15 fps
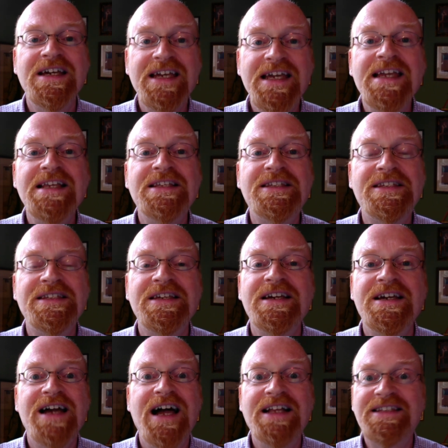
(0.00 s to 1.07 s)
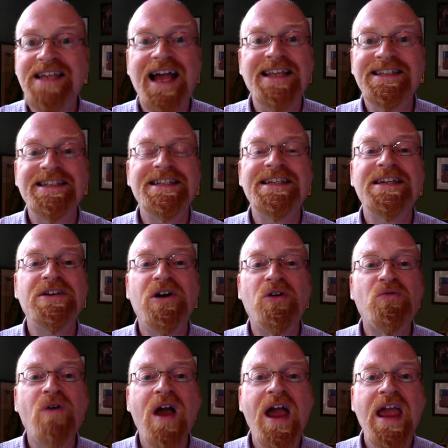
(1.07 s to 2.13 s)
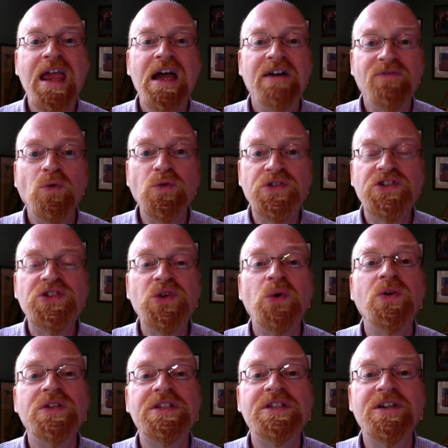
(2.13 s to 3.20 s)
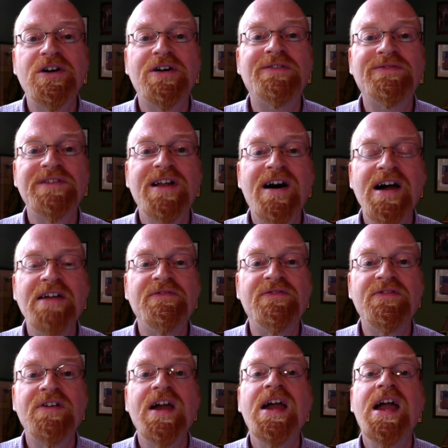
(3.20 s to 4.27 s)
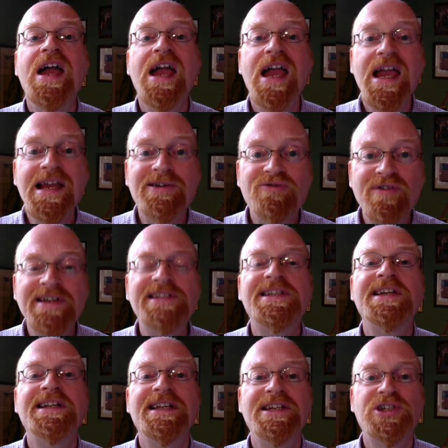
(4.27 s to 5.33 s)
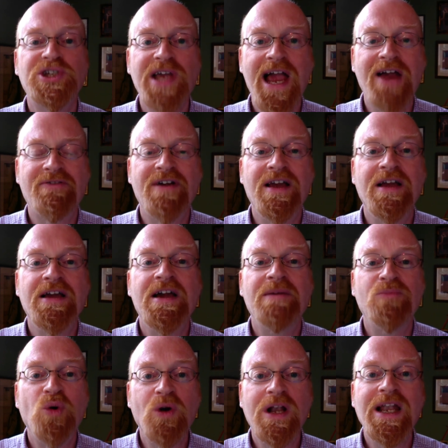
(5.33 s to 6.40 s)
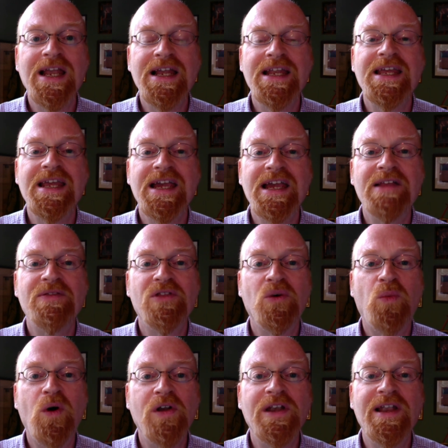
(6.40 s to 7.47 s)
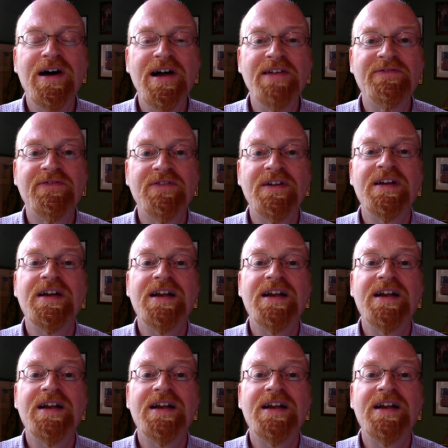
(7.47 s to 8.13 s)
is a dazzling array of all sorts of life increasingly sharing more clearly in the one life.